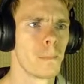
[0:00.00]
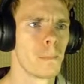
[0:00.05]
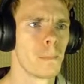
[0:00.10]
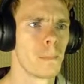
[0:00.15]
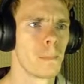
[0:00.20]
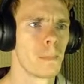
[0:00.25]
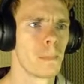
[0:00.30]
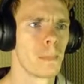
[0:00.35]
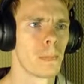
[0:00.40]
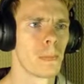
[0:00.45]

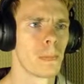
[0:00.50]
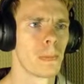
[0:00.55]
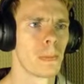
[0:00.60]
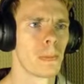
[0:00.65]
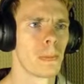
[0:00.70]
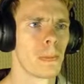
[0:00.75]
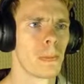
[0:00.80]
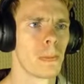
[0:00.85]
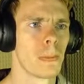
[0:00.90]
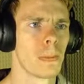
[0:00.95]

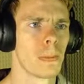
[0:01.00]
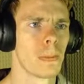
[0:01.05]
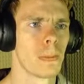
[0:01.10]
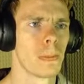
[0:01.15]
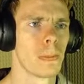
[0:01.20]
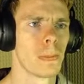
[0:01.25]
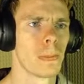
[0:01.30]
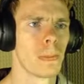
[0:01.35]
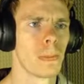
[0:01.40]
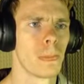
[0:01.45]

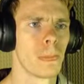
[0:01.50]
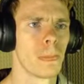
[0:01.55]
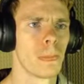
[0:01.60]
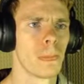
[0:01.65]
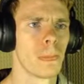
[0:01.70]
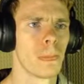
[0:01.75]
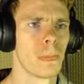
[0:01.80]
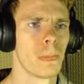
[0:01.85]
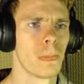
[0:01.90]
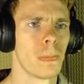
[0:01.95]

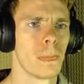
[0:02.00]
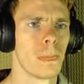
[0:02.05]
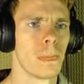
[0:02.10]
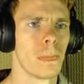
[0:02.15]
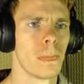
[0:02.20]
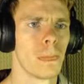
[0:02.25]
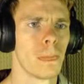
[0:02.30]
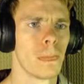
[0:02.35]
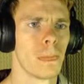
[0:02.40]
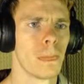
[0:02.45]

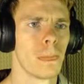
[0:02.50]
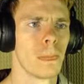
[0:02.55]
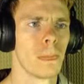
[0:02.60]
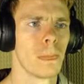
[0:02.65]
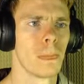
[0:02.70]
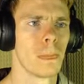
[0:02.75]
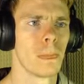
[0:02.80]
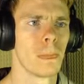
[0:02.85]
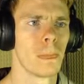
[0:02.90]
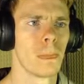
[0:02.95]

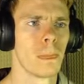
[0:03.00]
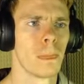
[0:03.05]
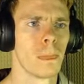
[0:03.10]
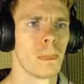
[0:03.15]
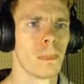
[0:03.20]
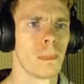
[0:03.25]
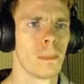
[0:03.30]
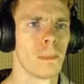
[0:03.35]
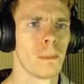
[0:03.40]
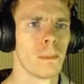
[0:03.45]

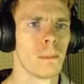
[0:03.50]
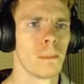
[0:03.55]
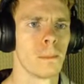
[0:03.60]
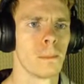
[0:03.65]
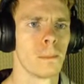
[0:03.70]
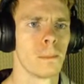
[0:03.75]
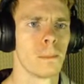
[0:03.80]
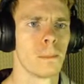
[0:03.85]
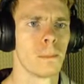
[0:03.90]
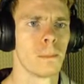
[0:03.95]

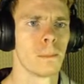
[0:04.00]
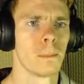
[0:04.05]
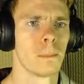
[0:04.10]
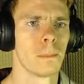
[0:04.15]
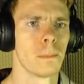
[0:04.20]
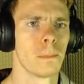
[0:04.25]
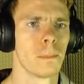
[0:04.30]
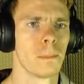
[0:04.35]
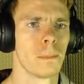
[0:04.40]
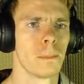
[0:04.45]

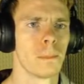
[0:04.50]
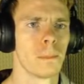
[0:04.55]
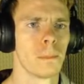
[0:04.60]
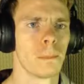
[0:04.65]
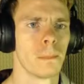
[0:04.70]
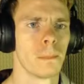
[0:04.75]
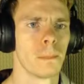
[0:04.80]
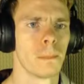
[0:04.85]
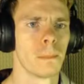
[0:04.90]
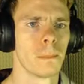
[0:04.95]

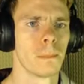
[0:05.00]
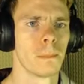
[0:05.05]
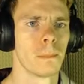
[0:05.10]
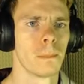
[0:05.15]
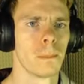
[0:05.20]
(no one is talking)